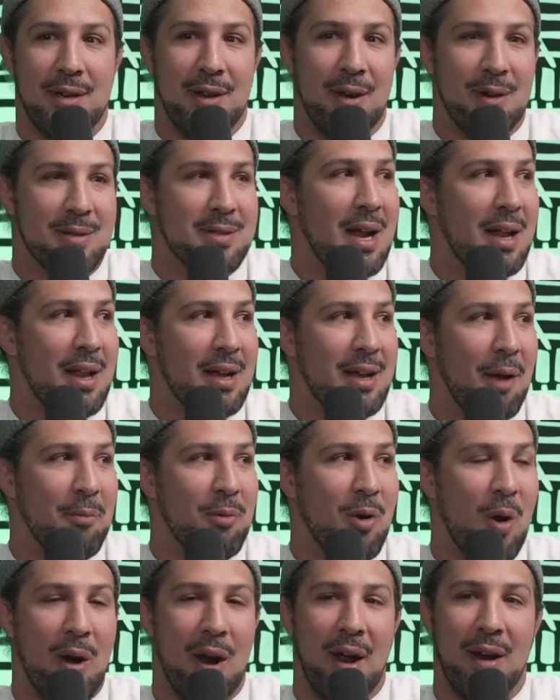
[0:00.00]
you know, it's not like
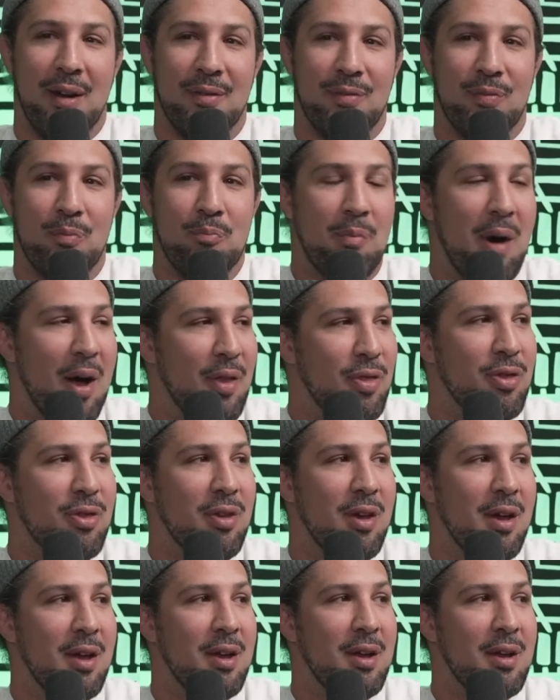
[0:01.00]
I'm going on a
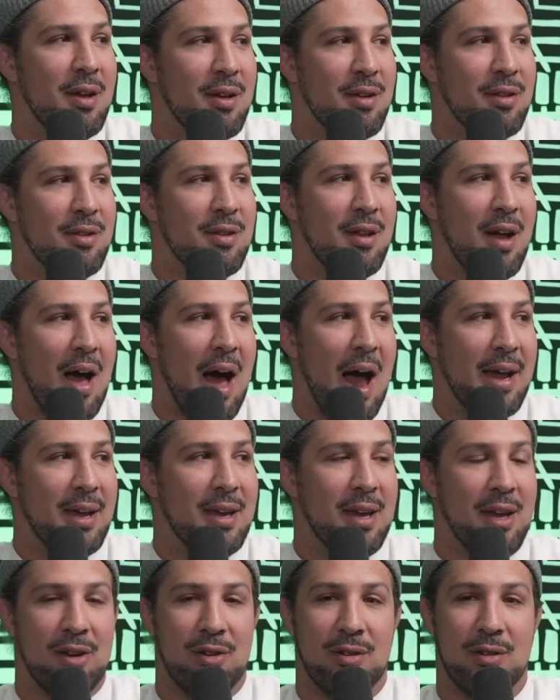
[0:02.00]
month
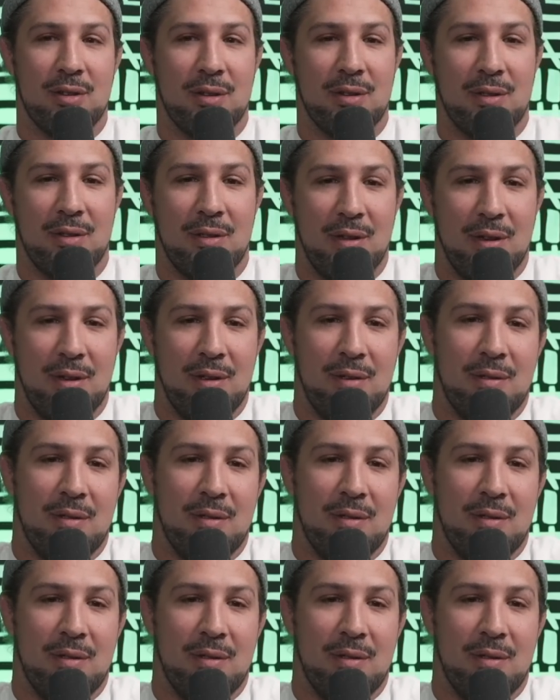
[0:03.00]
hiking, yeah,